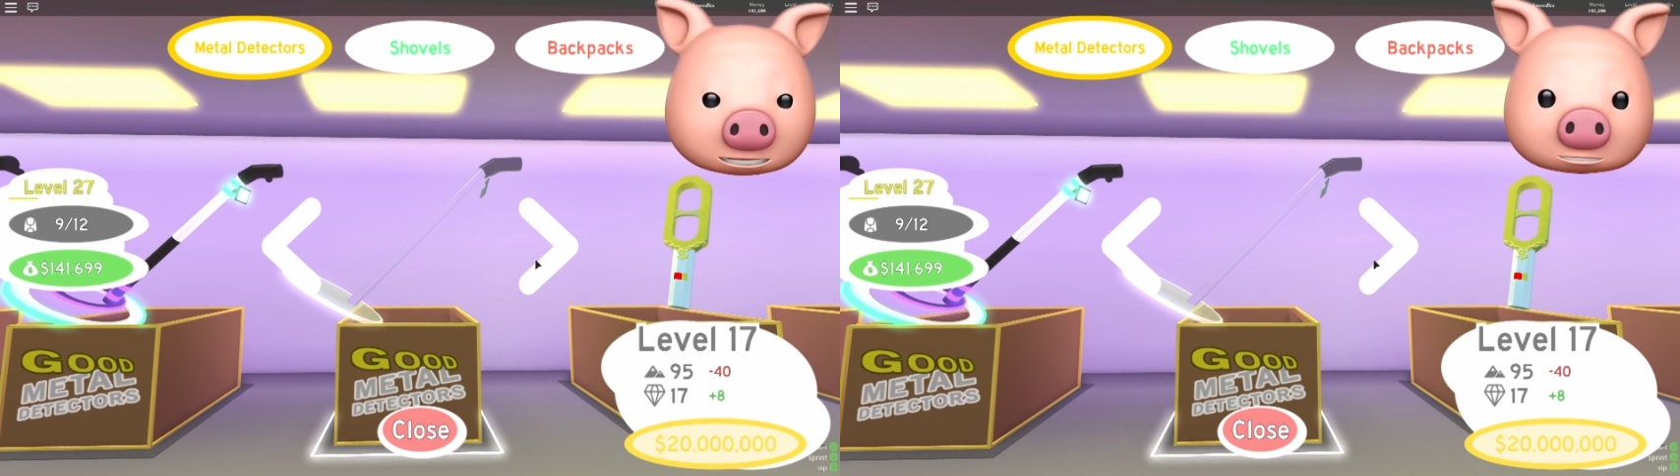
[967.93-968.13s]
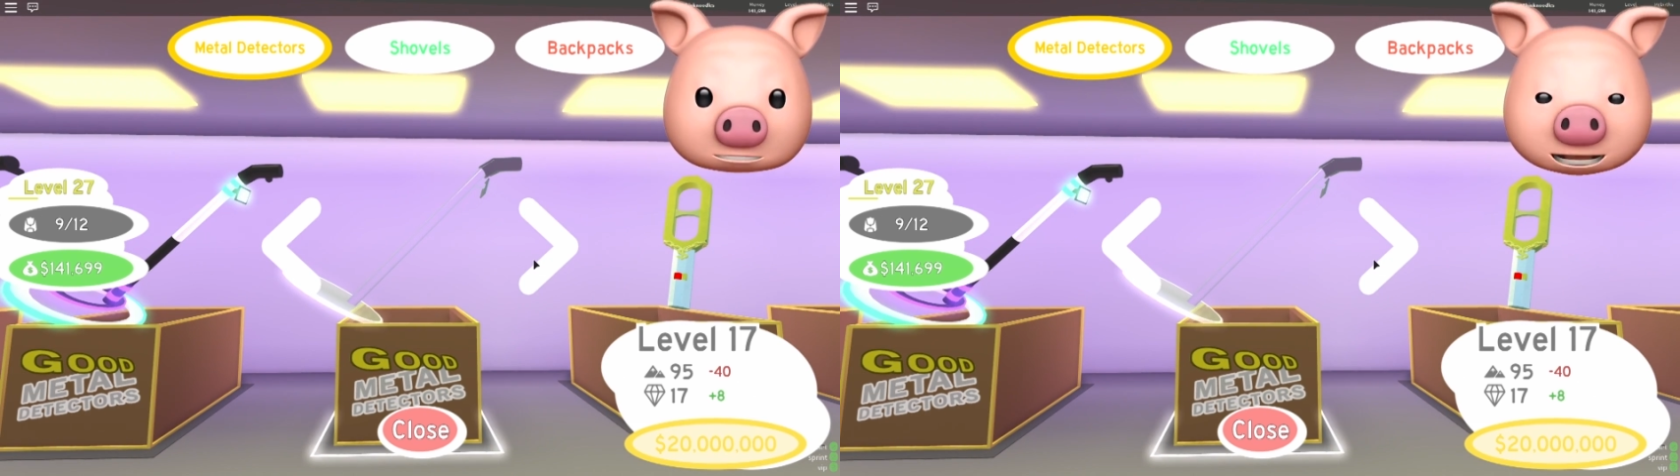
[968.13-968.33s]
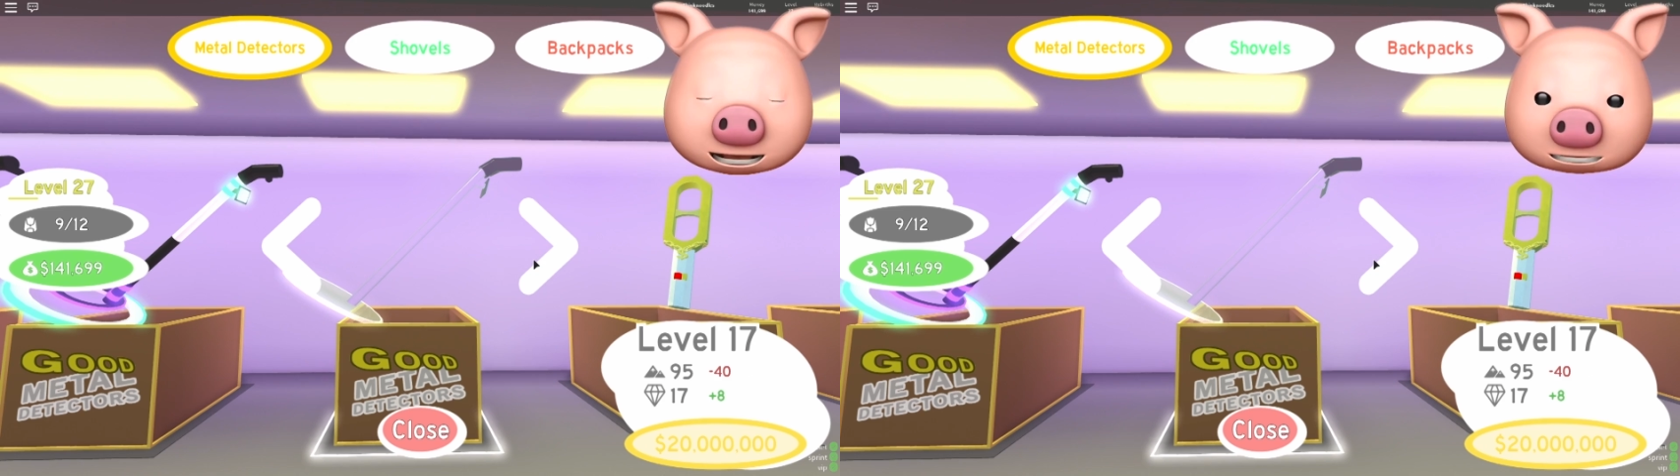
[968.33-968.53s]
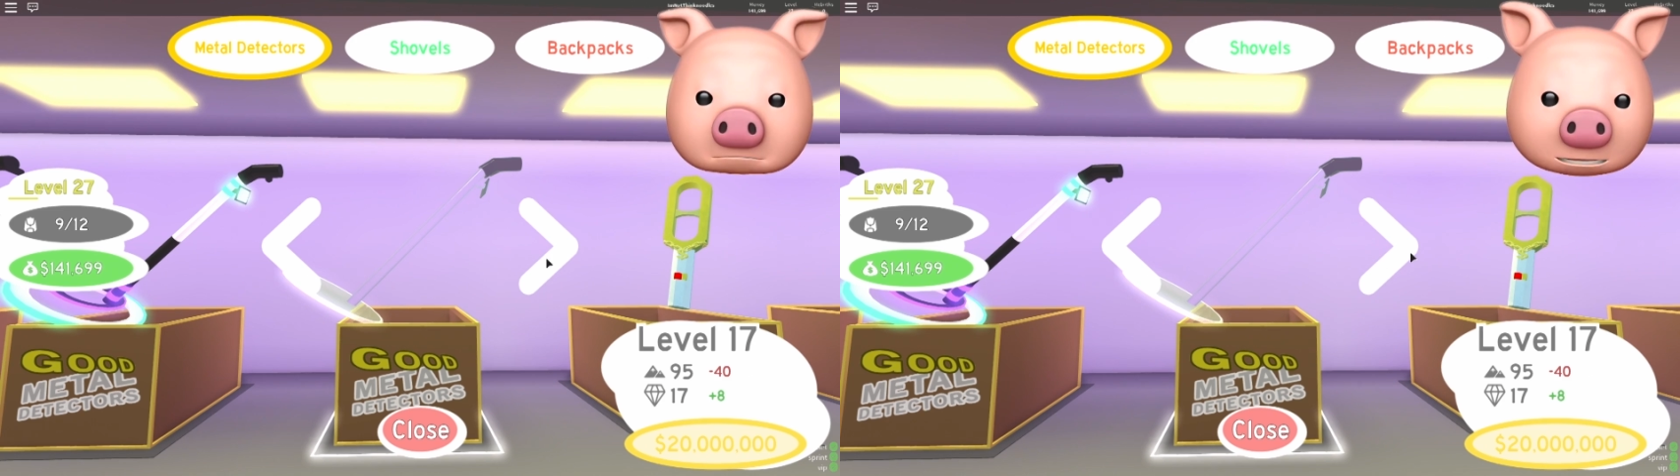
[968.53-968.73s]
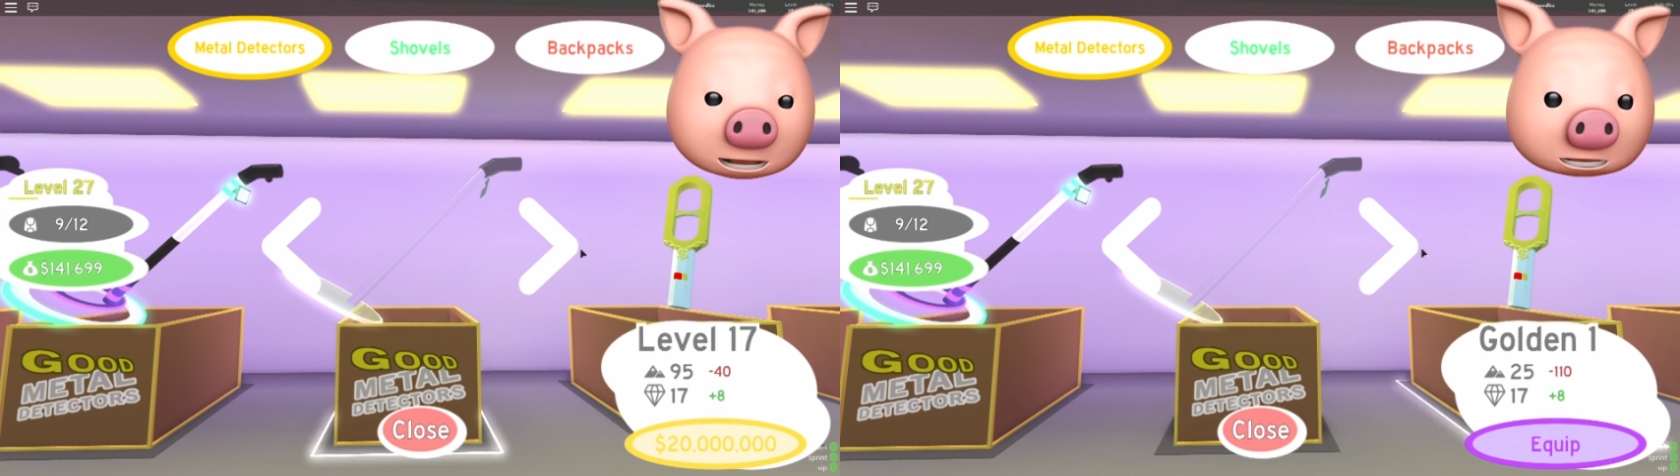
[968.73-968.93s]
oh, this one's
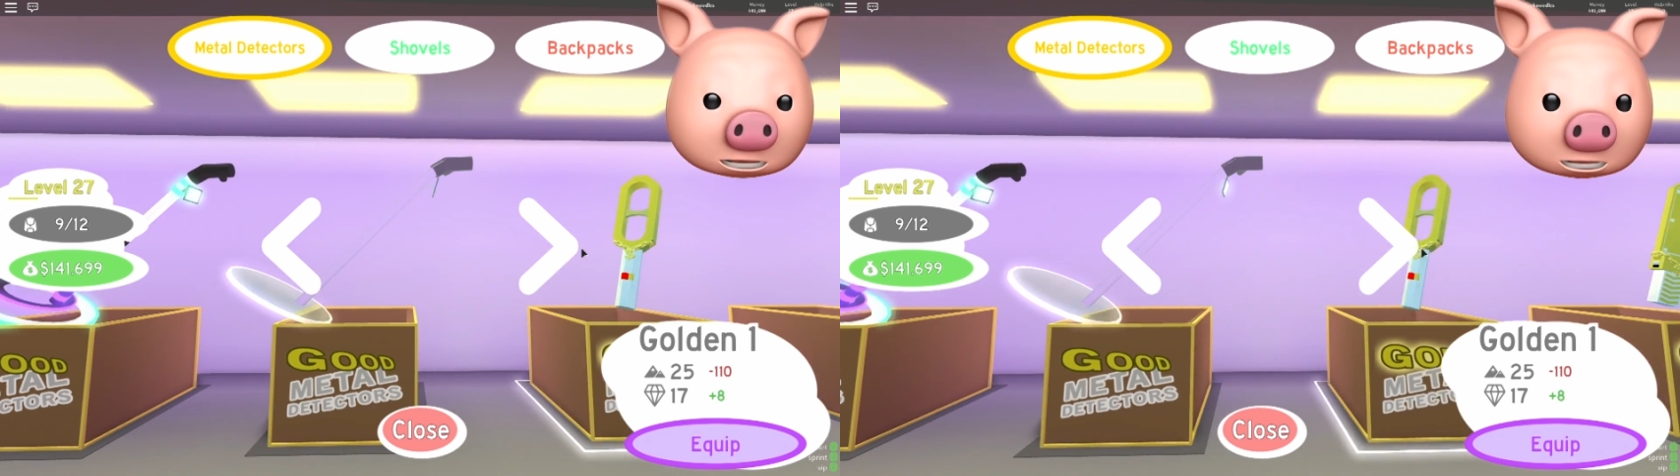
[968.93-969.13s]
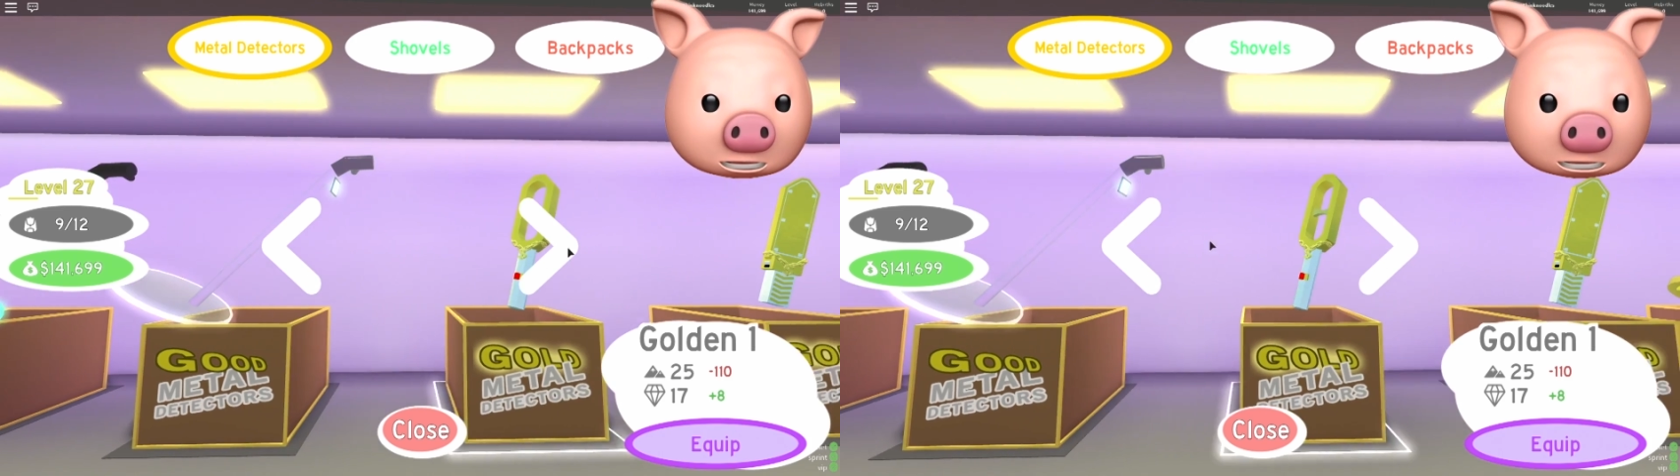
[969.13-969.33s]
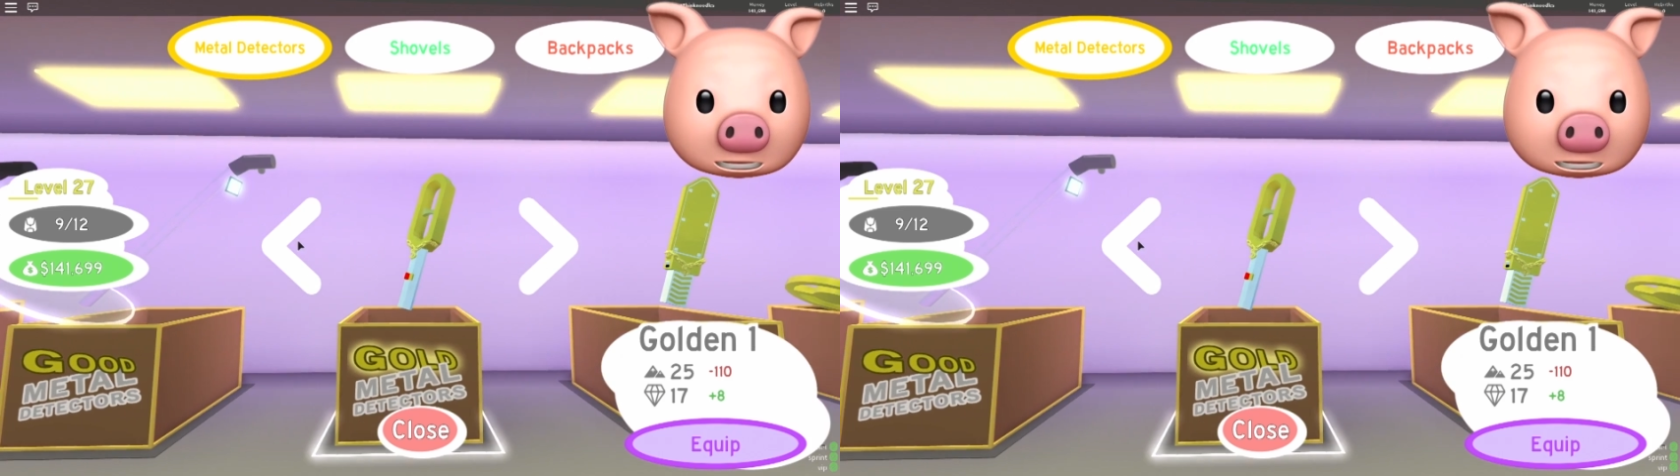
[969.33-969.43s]
actually better.